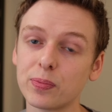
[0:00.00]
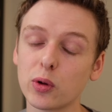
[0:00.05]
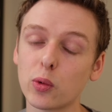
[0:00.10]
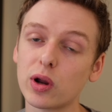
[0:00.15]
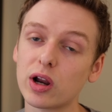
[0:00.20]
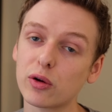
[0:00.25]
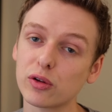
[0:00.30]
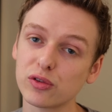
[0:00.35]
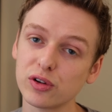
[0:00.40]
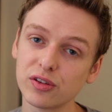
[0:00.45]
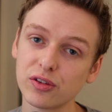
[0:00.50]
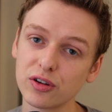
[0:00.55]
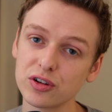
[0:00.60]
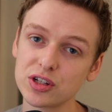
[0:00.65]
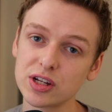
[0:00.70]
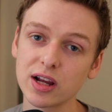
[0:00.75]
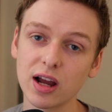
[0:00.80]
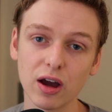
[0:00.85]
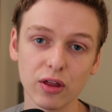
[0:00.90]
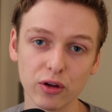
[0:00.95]
When I was
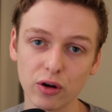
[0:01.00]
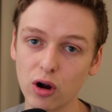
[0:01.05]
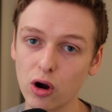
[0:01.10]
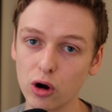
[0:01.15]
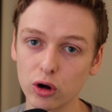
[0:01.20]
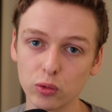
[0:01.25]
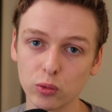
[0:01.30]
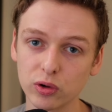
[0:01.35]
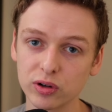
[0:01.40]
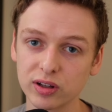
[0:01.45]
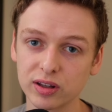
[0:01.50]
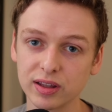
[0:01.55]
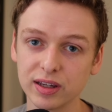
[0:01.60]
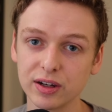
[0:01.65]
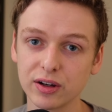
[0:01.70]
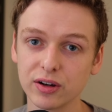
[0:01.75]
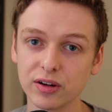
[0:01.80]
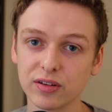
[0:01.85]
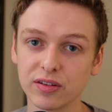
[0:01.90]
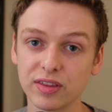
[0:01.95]
researching other hardwood
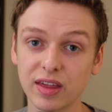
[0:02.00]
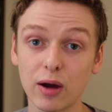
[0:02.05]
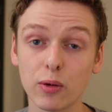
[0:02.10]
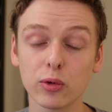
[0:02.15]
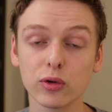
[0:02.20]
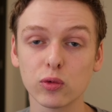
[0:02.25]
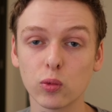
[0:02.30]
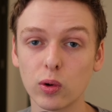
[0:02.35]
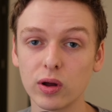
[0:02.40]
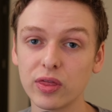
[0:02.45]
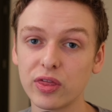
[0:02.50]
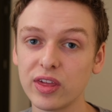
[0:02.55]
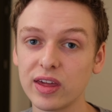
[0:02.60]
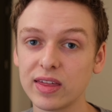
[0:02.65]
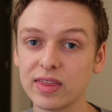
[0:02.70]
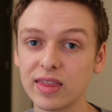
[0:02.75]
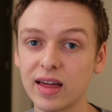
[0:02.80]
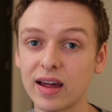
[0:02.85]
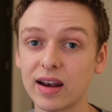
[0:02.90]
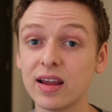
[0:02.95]
cleaners, that was one thing
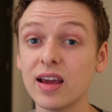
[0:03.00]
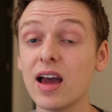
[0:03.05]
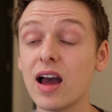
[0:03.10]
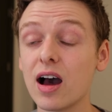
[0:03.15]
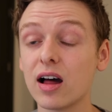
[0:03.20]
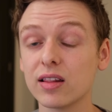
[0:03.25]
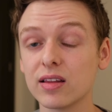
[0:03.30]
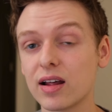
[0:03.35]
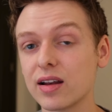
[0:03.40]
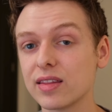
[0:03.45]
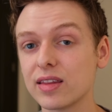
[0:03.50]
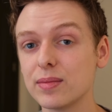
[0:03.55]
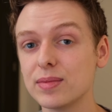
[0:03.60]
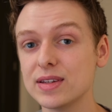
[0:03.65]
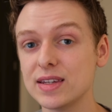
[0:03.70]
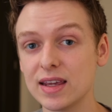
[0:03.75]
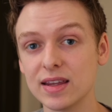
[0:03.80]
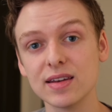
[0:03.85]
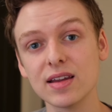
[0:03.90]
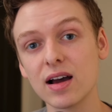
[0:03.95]
that a lot of them
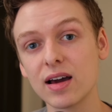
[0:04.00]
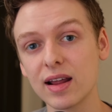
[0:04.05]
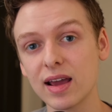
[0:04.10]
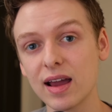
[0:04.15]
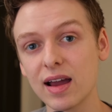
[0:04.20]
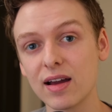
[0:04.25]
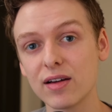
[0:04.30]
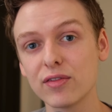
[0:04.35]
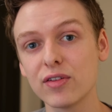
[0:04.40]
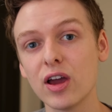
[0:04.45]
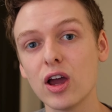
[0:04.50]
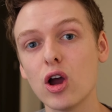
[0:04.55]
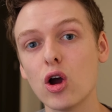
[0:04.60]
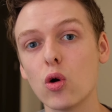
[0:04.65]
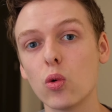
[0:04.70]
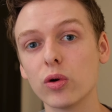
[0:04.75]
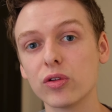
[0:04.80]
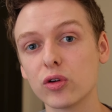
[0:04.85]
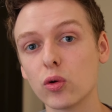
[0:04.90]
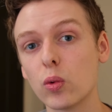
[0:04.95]
did not have,
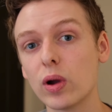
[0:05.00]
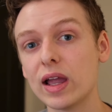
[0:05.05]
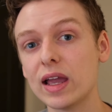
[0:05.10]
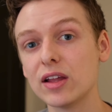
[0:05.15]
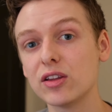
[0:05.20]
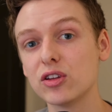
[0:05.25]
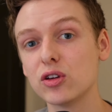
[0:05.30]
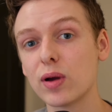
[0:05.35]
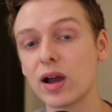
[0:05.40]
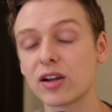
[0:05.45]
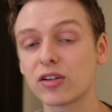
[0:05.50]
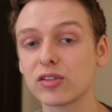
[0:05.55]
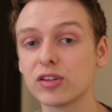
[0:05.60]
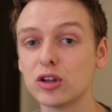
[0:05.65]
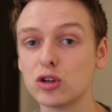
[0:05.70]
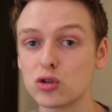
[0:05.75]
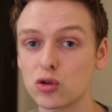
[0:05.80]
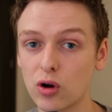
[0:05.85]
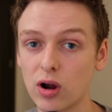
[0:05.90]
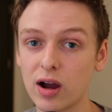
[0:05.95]
was a way to actually
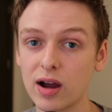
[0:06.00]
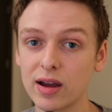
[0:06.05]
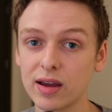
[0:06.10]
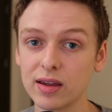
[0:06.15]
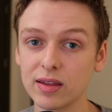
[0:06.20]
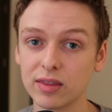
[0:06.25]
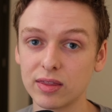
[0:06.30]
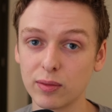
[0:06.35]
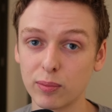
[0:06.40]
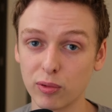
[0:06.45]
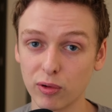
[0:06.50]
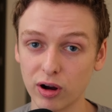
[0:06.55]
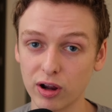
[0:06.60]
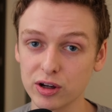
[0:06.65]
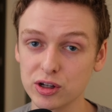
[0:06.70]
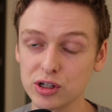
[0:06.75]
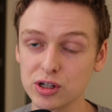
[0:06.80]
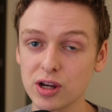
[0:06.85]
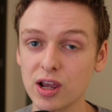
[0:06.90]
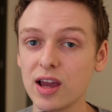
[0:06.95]
dry the
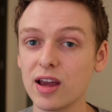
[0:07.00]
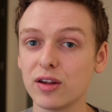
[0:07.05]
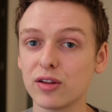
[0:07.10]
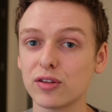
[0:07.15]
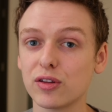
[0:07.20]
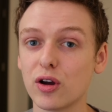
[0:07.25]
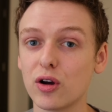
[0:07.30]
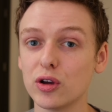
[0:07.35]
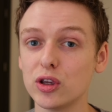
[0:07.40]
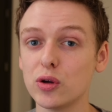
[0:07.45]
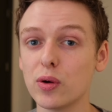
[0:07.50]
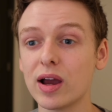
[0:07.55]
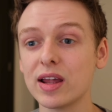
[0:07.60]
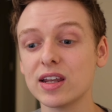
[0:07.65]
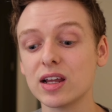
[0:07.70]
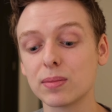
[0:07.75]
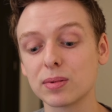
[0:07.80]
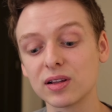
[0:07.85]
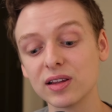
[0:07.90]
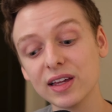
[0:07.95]
brush. So you end
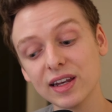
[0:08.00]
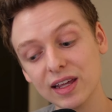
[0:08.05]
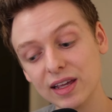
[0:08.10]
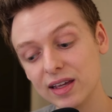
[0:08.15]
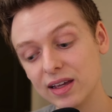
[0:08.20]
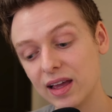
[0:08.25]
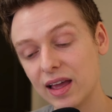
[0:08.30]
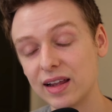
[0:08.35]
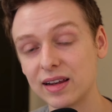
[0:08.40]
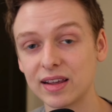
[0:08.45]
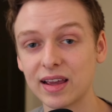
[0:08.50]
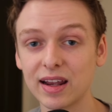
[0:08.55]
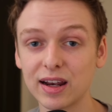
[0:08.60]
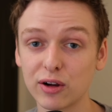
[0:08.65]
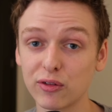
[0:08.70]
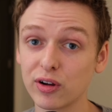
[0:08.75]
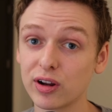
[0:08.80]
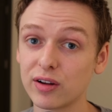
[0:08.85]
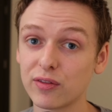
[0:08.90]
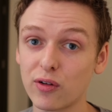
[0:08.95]
up cleaning and getting
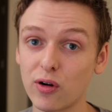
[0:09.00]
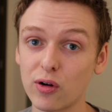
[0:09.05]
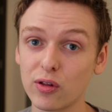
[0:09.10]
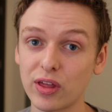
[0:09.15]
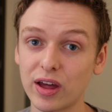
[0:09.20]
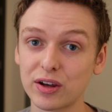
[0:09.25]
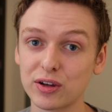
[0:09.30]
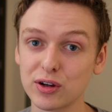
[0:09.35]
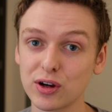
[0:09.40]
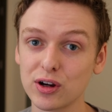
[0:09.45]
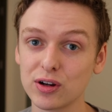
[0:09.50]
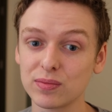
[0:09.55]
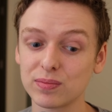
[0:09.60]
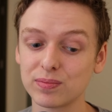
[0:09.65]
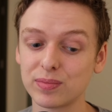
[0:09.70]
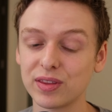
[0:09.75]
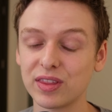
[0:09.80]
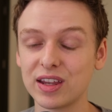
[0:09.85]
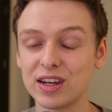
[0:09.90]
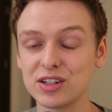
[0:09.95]
rid of all that dirt,
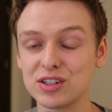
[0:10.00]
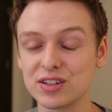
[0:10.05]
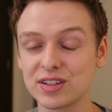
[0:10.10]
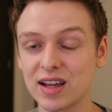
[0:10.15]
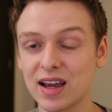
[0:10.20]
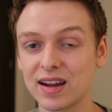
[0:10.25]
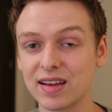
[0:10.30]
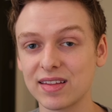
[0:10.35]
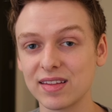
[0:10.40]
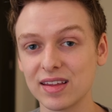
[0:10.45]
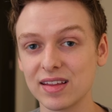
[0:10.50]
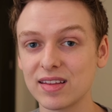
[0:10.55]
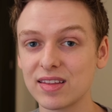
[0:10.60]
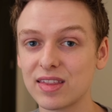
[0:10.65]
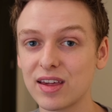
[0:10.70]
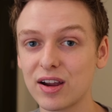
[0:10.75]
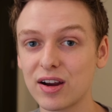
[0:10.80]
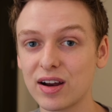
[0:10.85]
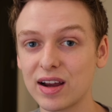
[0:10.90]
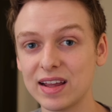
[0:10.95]
but then it just kind of sits
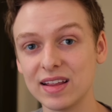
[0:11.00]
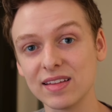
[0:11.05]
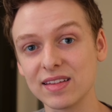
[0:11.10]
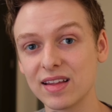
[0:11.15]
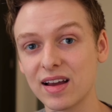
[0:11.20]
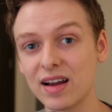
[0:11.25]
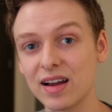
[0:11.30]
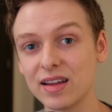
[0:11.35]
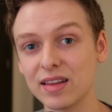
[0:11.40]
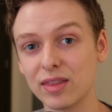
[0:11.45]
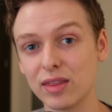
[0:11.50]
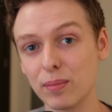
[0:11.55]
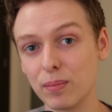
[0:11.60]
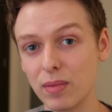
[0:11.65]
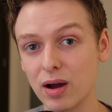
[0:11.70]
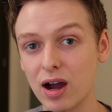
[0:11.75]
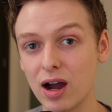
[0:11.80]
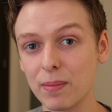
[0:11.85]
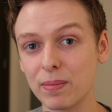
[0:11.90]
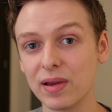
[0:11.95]
there inside the
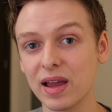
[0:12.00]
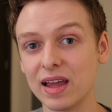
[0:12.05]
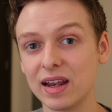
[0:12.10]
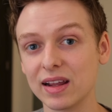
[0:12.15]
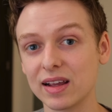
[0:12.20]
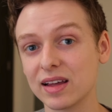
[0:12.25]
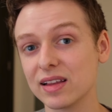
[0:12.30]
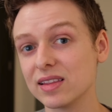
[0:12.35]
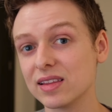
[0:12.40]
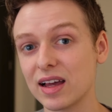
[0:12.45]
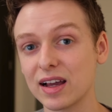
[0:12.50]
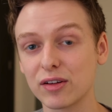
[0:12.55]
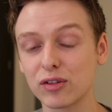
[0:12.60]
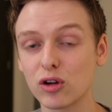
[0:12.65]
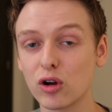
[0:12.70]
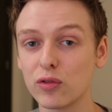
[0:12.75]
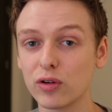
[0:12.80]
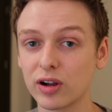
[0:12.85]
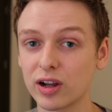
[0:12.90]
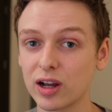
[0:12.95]
mop and it collects
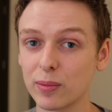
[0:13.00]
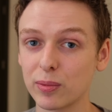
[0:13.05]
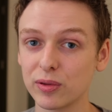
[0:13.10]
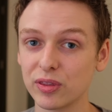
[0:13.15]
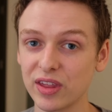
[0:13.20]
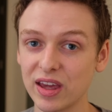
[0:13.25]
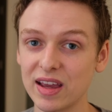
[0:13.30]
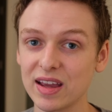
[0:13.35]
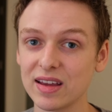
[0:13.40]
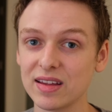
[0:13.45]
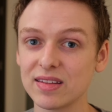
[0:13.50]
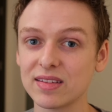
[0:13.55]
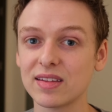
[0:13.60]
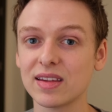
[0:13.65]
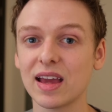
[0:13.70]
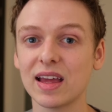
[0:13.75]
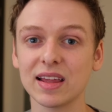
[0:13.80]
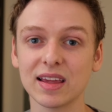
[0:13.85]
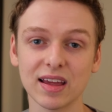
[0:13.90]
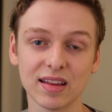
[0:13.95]
over a couple days
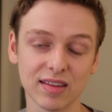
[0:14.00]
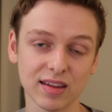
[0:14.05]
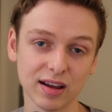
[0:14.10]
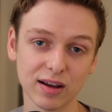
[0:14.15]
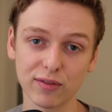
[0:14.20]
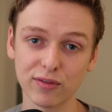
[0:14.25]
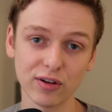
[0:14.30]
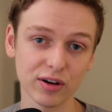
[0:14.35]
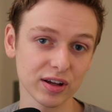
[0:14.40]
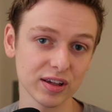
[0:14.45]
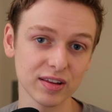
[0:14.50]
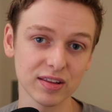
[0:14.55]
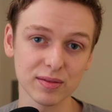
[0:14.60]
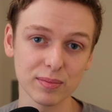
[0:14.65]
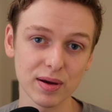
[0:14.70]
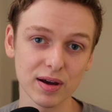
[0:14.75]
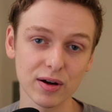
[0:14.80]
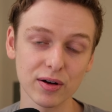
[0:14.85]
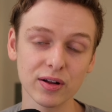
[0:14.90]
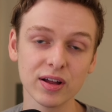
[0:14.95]
and gets like a funky
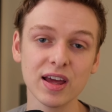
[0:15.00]
smell.